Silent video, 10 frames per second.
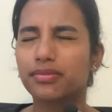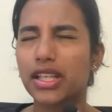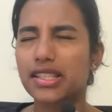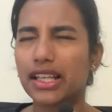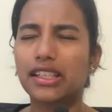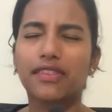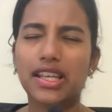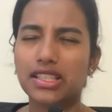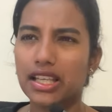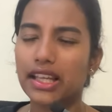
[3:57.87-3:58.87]

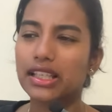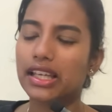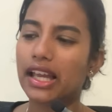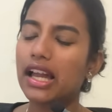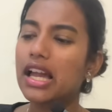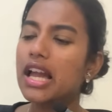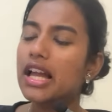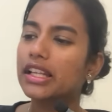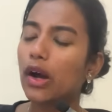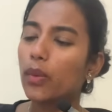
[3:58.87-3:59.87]
incentivized link, okay?
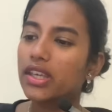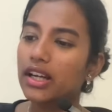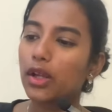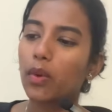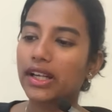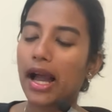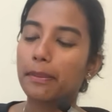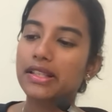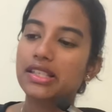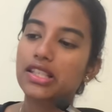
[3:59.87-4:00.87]
Now here what
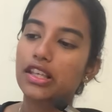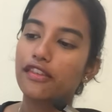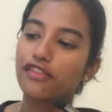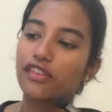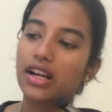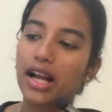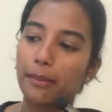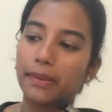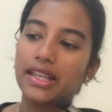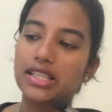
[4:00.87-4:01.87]
happens is, if a
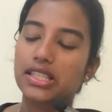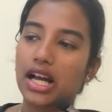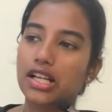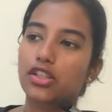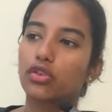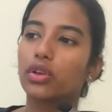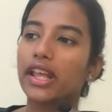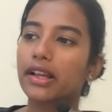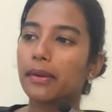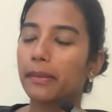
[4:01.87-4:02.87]
company starts,
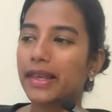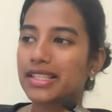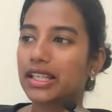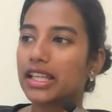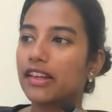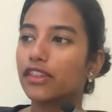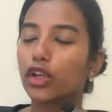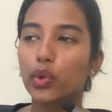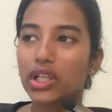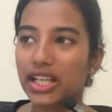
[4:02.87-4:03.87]
like basically if they're
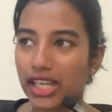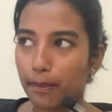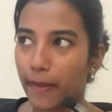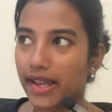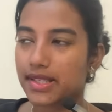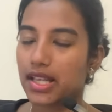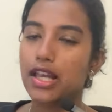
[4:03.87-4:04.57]
doing a capex,